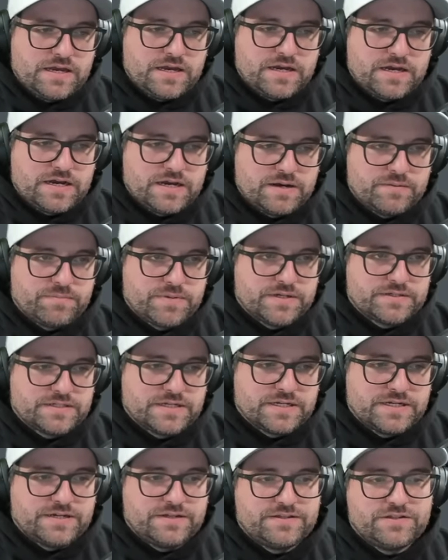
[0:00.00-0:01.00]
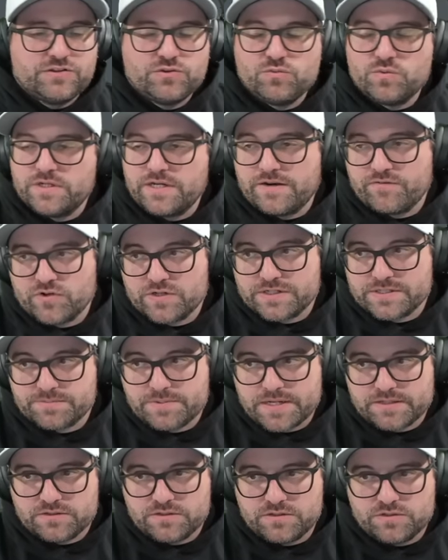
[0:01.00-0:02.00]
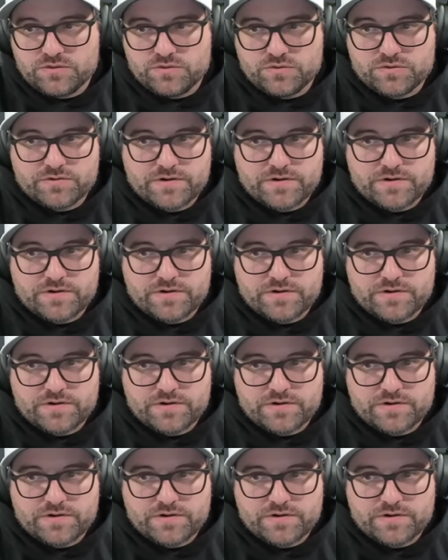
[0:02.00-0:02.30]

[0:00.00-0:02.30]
uh, but uh, you would never expect to